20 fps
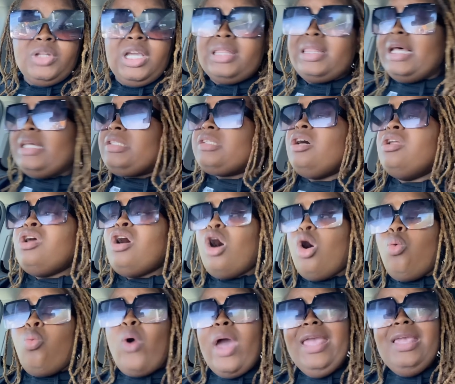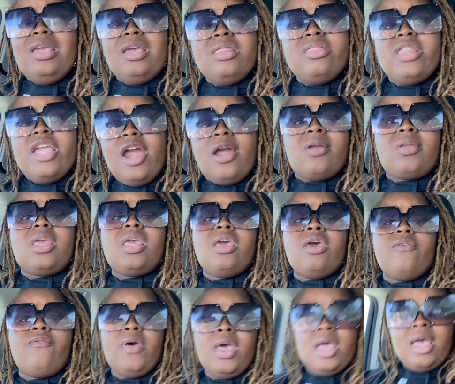That's going to awaken their
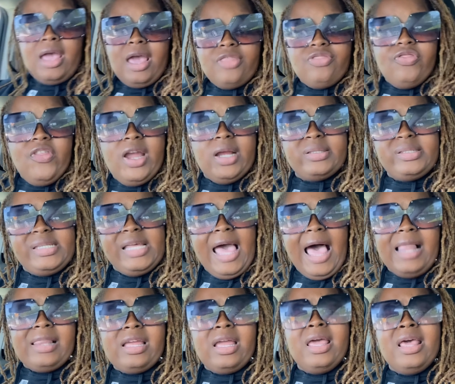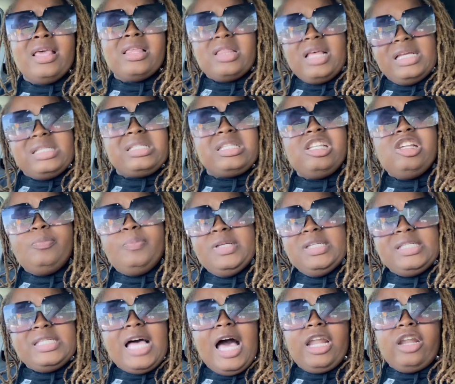gift and their talent that sleep
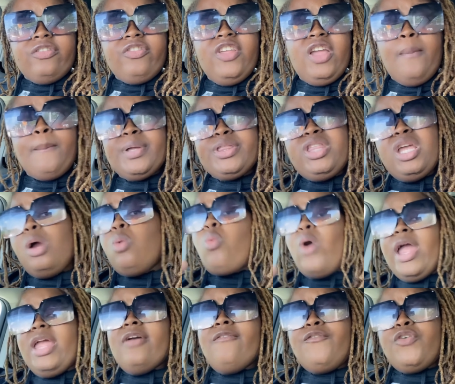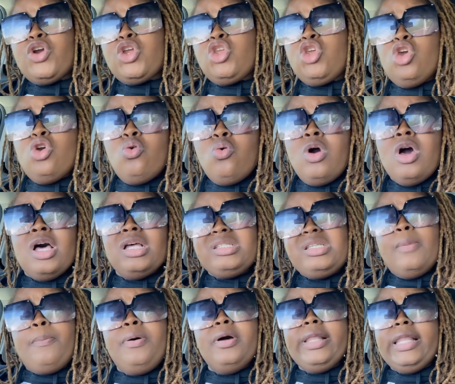inside of them, but they're waiting for you
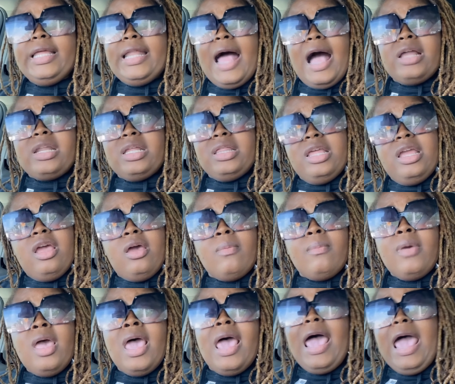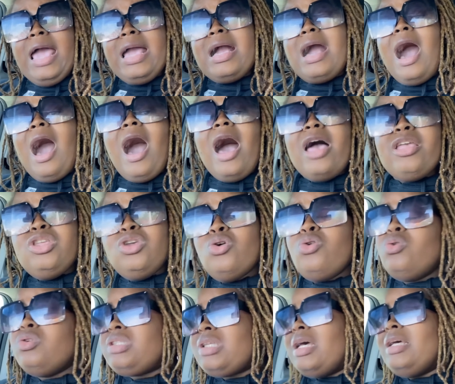to pull it out of them. And God
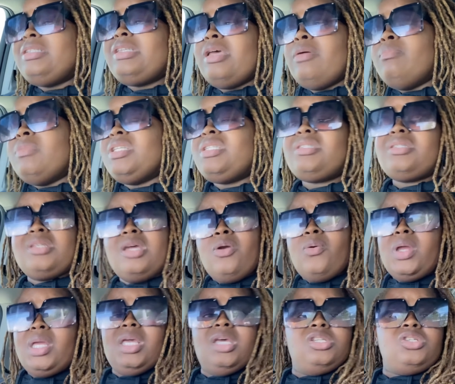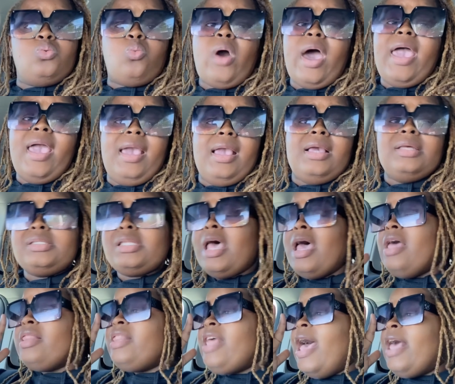used us in mysterious ways.
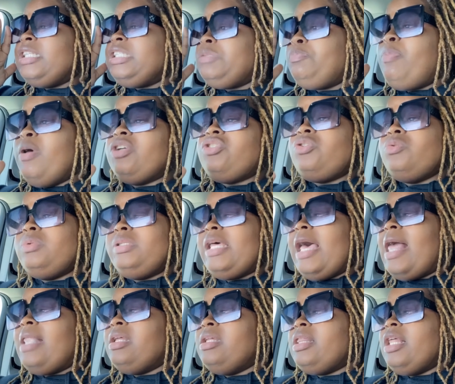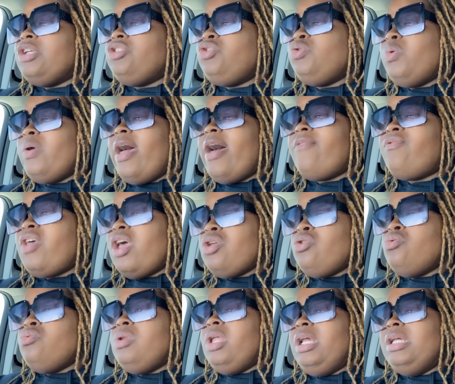That special talent that you have, that
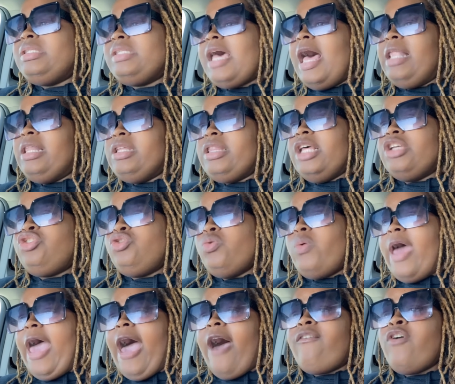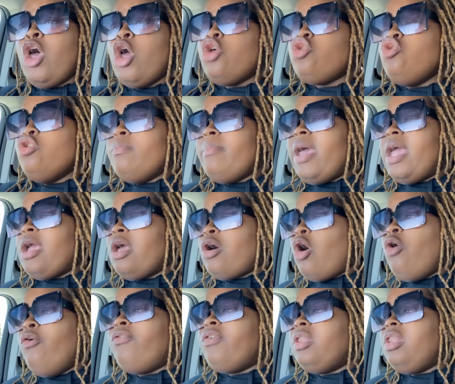unique talent that you have, you may
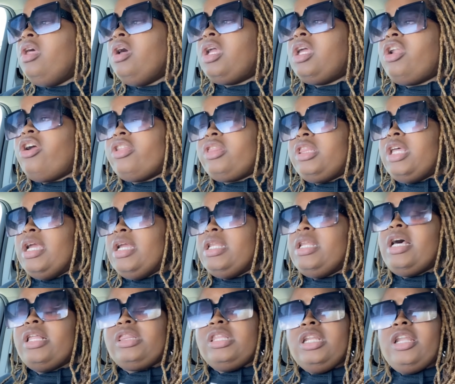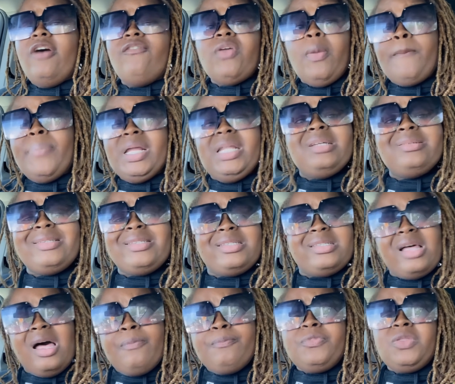overlook it or think nothing of it, but it's
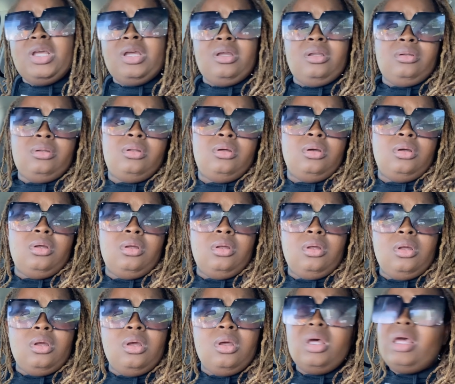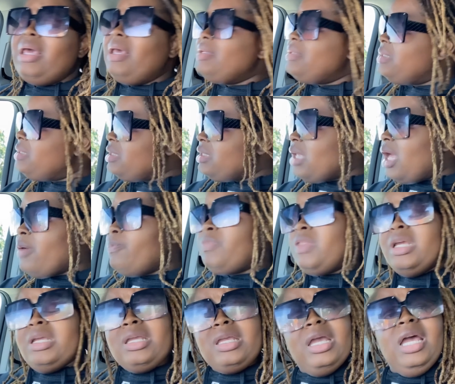something. It's
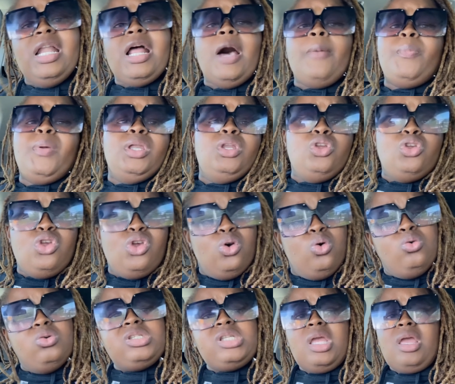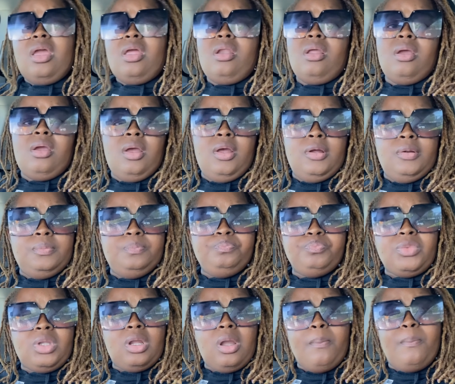something. Get up and use it.
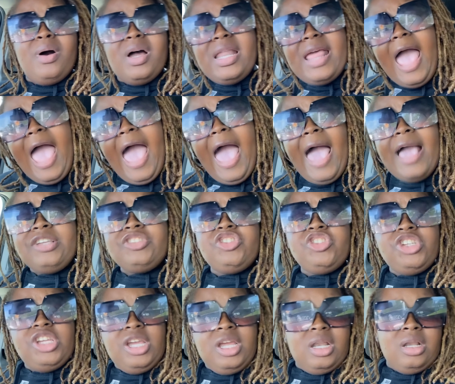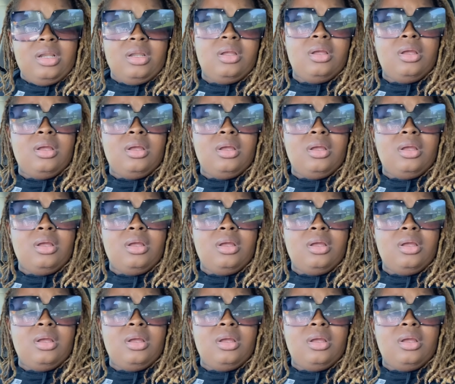Put action